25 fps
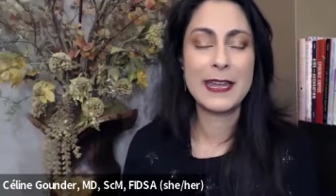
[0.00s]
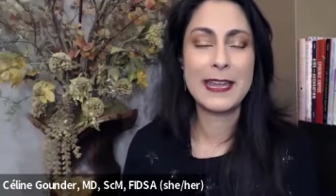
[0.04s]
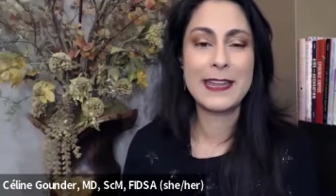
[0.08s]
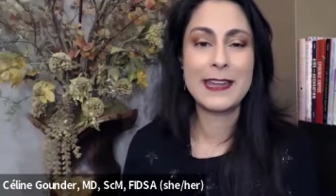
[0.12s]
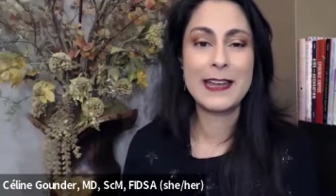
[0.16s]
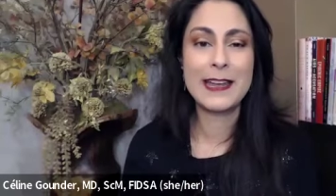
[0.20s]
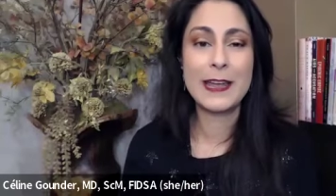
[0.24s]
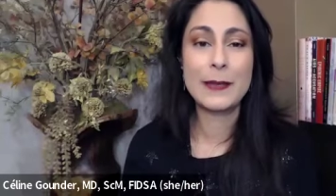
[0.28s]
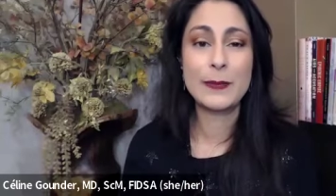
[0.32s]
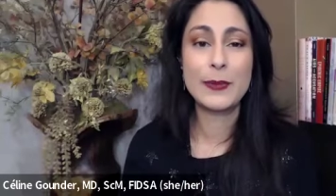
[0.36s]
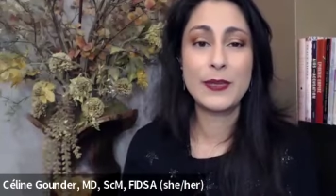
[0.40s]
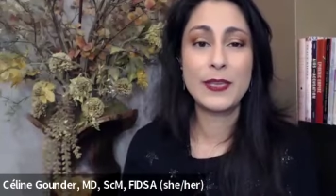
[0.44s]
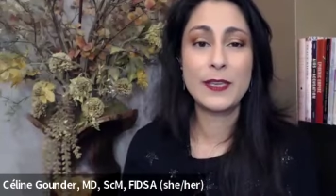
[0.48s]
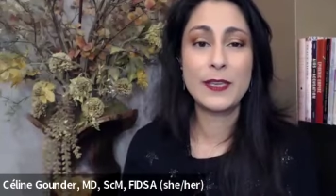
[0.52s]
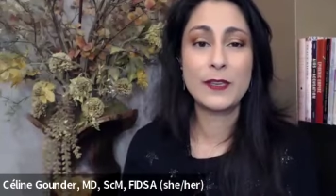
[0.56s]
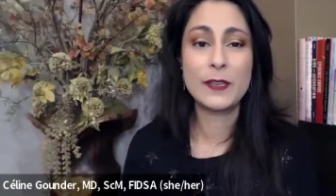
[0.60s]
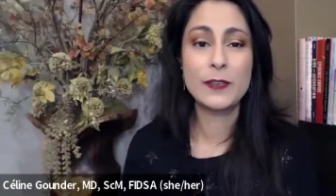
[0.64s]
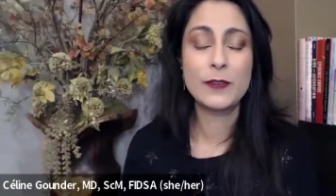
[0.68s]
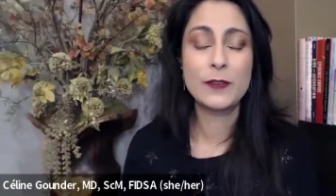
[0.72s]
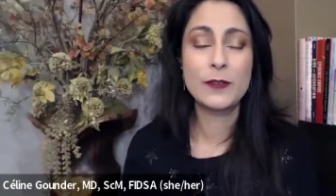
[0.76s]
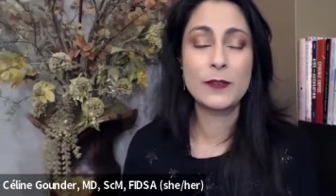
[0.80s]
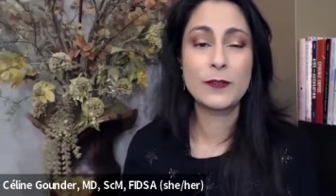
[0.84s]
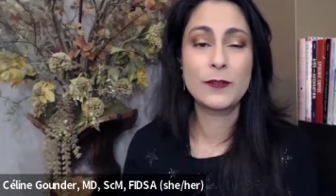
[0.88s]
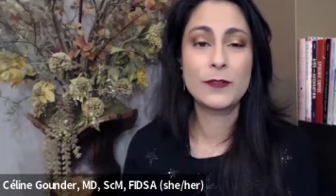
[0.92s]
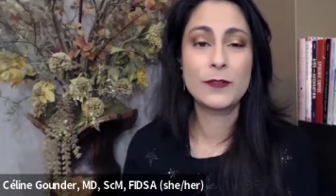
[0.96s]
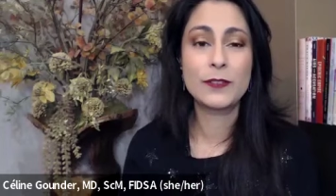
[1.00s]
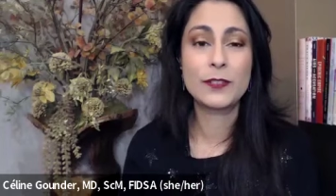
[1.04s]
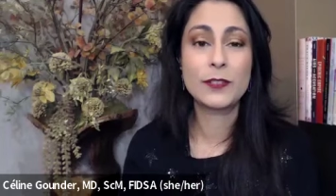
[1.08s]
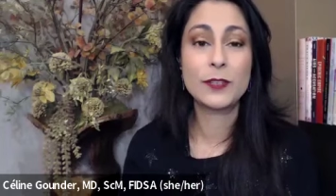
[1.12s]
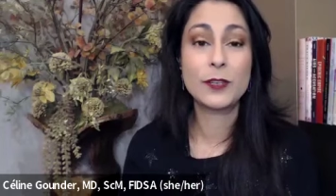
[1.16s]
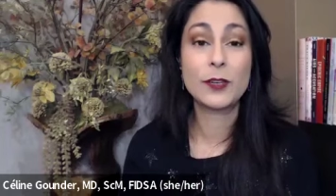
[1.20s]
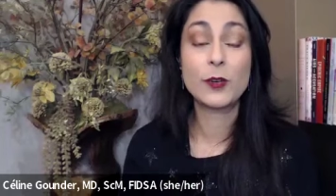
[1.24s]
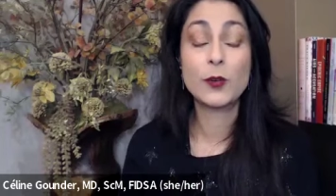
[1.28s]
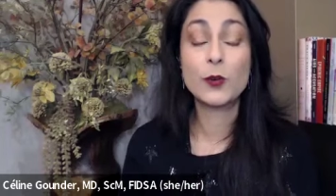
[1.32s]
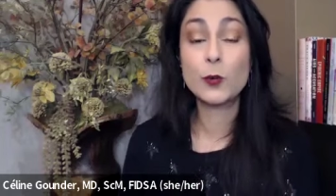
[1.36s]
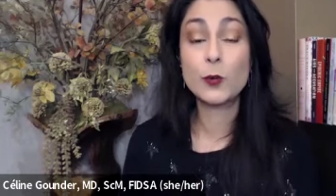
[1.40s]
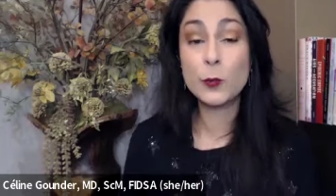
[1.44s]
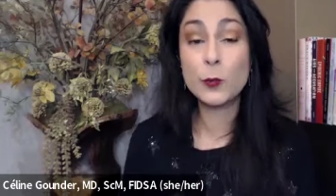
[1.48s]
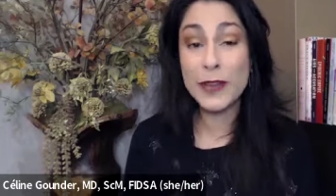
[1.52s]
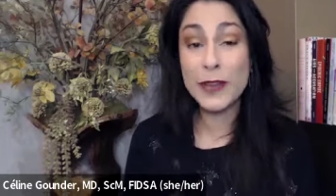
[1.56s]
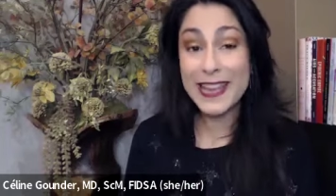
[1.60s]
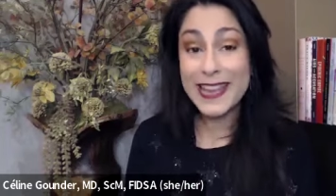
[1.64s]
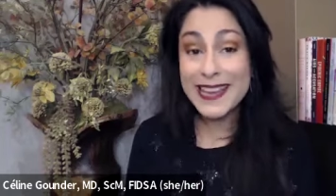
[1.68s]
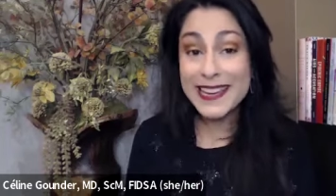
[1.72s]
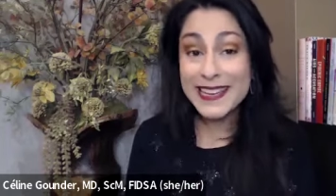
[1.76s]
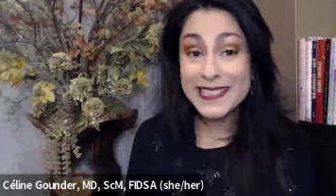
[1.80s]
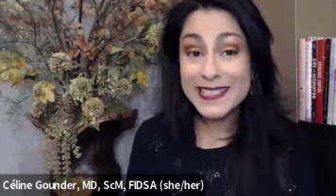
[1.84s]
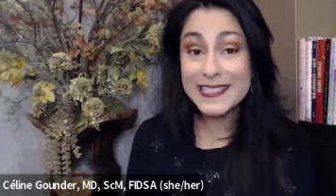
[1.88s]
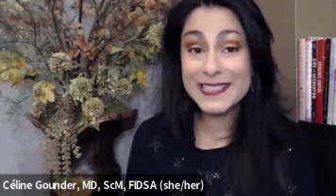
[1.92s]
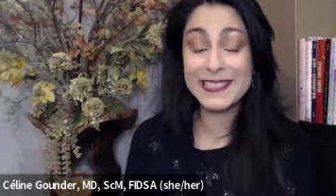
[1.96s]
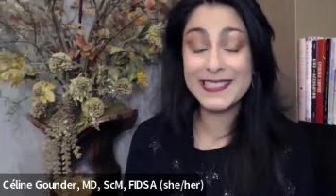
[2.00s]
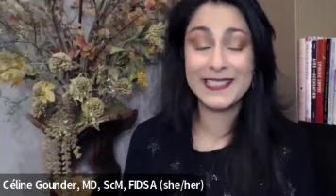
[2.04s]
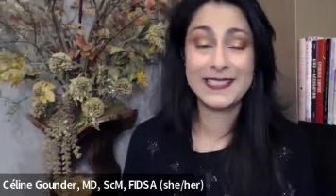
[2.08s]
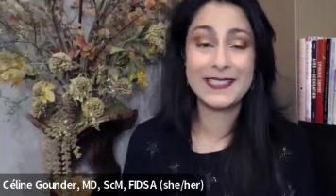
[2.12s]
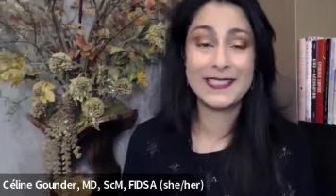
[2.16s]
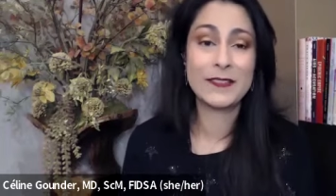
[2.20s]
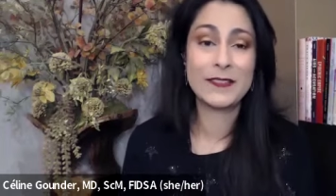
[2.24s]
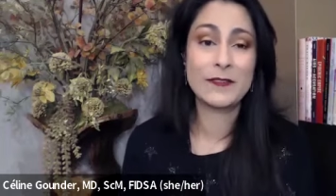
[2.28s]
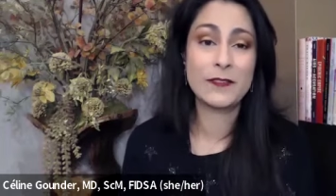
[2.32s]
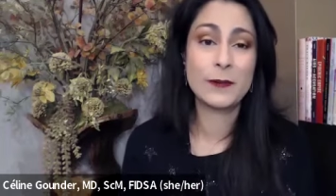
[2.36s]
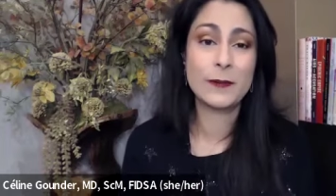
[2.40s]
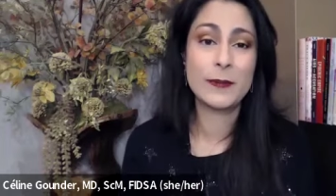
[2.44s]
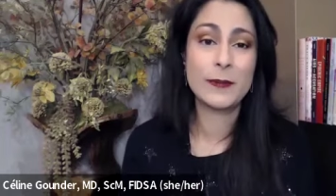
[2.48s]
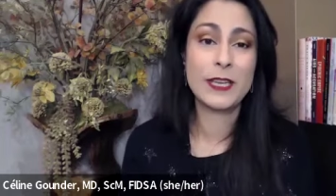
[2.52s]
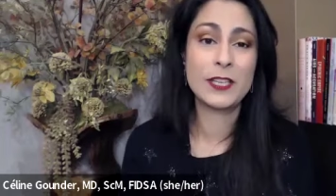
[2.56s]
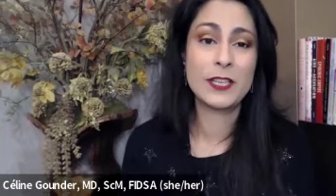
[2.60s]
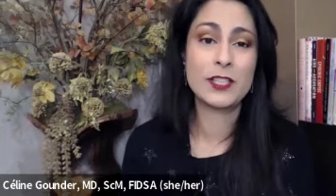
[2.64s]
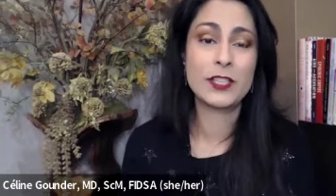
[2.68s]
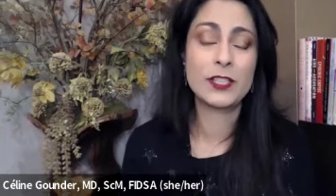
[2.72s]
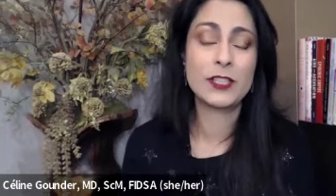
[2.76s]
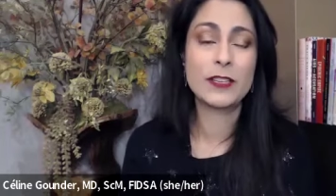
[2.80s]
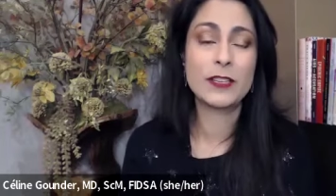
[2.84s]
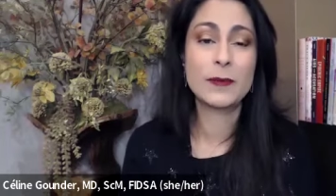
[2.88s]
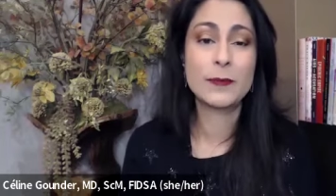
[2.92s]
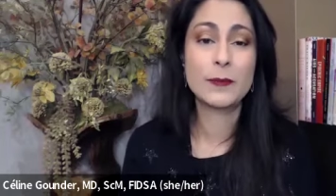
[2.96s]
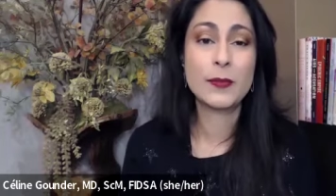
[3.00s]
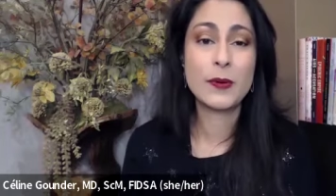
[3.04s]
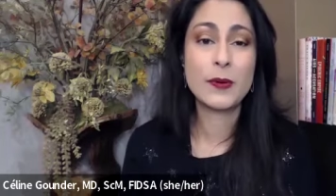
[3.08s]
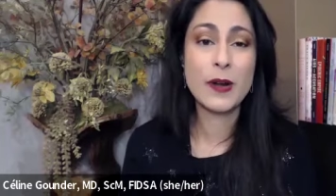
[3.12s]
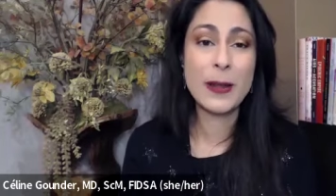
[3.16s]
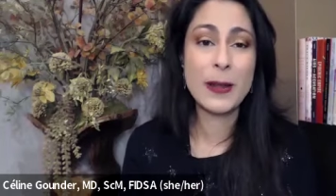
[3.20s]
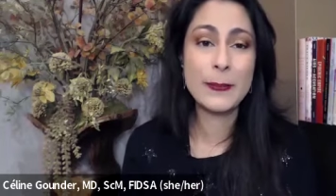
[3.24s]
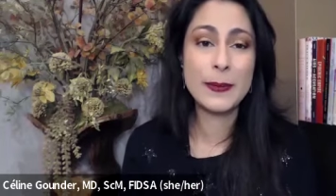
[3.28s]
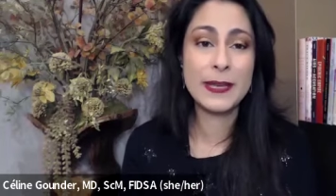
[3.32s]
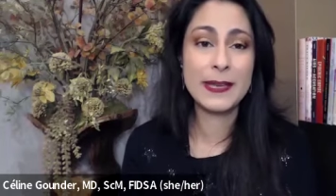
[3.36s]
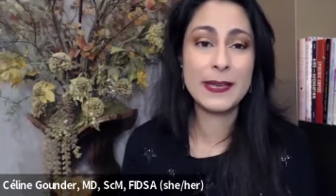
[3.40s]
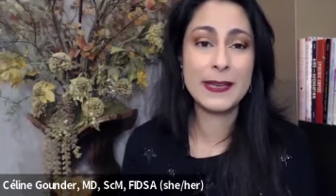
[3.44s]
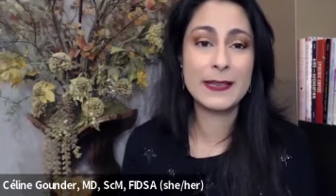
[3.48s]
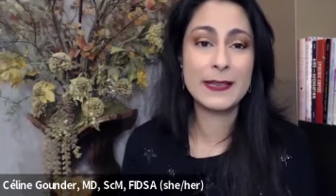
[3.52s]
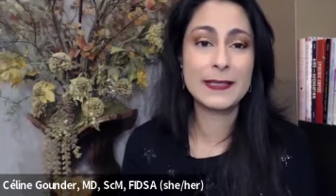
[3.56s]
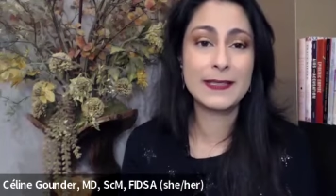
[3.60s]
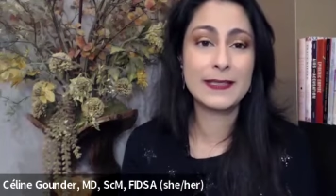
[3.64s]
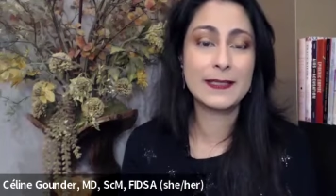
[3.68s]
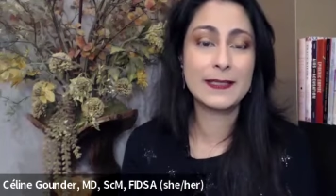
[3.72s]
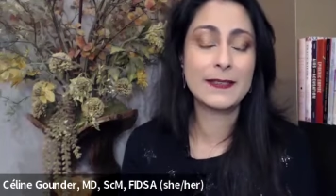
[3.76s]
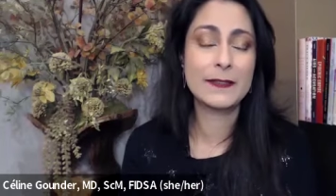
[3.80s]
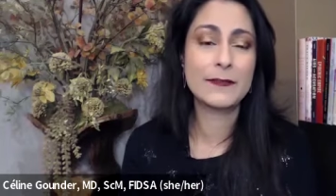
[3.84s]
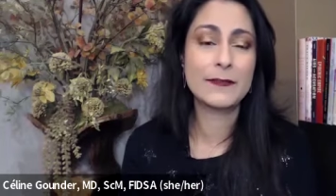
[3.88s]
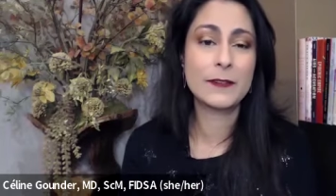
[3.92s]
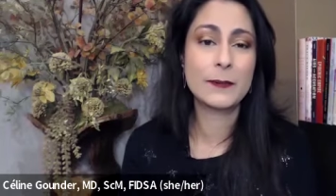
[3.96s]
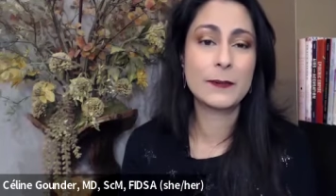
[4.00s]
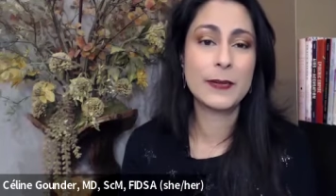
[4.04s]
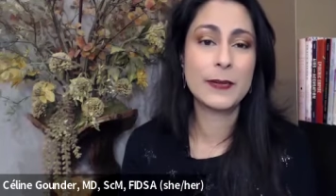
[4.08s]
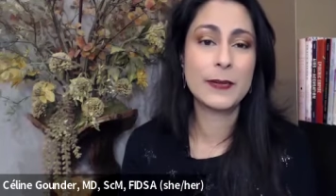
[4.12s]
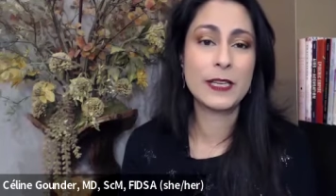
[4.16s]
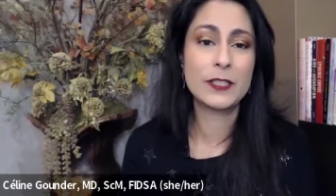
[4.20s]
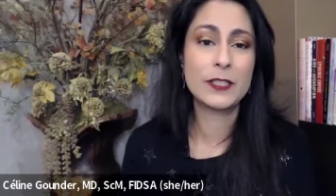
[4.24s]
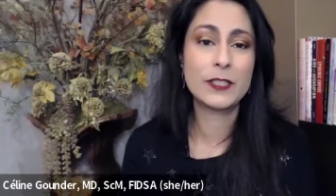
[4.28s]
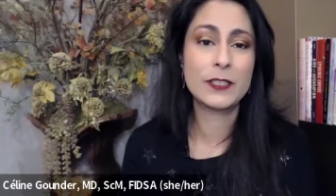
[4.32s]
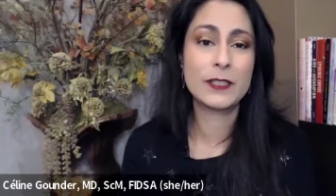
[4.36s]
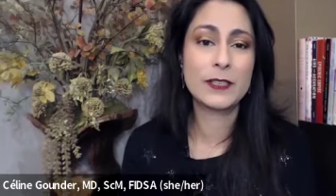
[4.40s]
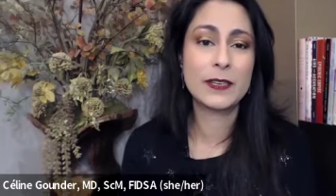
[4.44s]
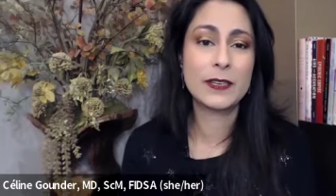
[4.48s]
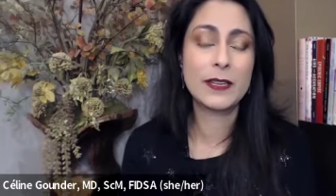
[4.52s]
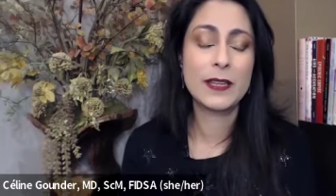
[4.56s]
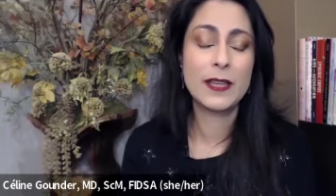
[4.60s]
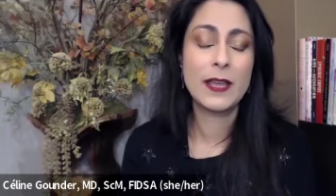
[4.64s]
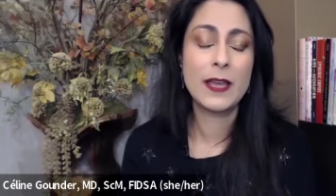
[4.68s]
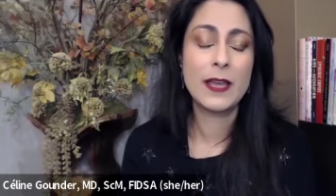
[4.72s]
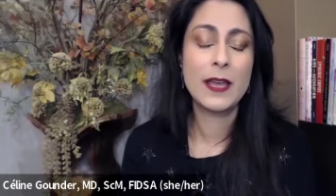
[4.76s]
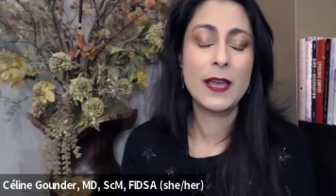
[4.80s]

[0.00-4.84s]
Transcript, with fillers: AI being used to create disinformation and mm-hmm. propagate disinformation.